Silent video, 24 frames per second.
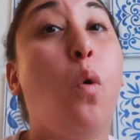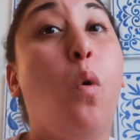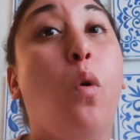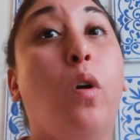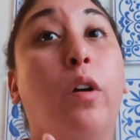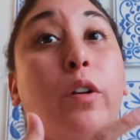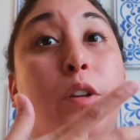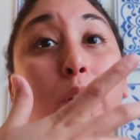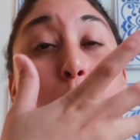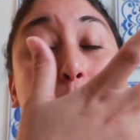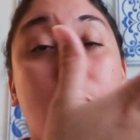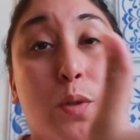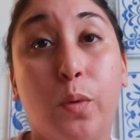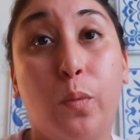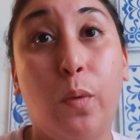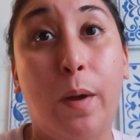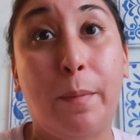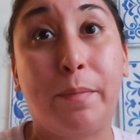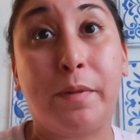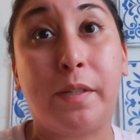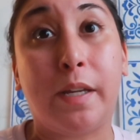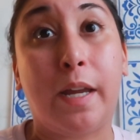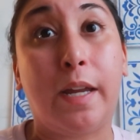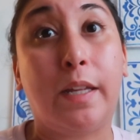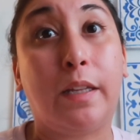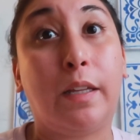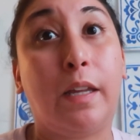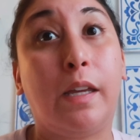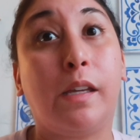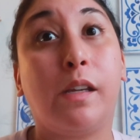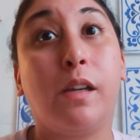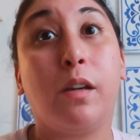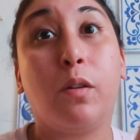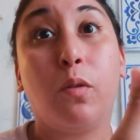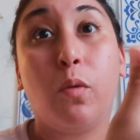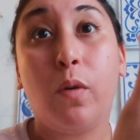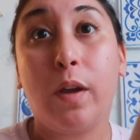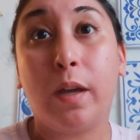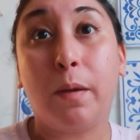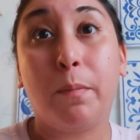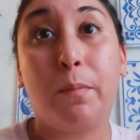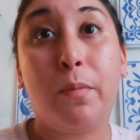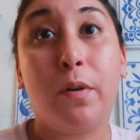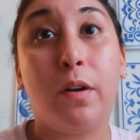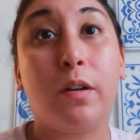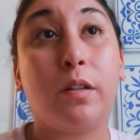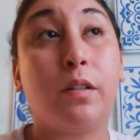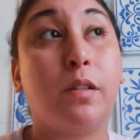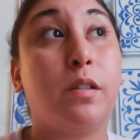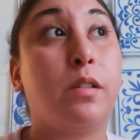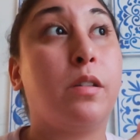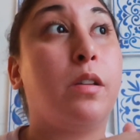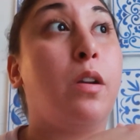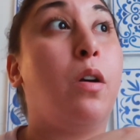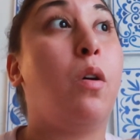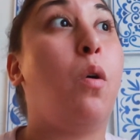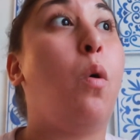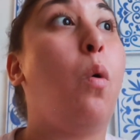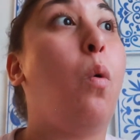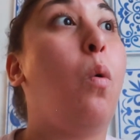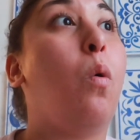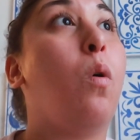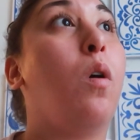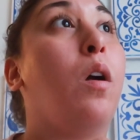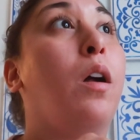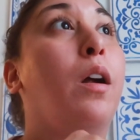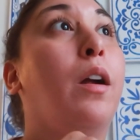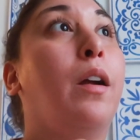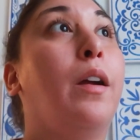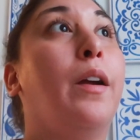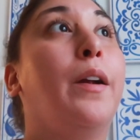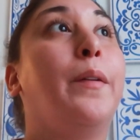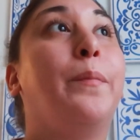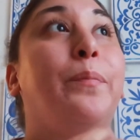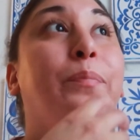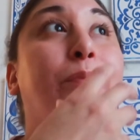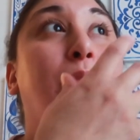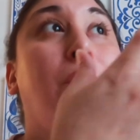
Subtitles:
or use a website like QuickBooks, or,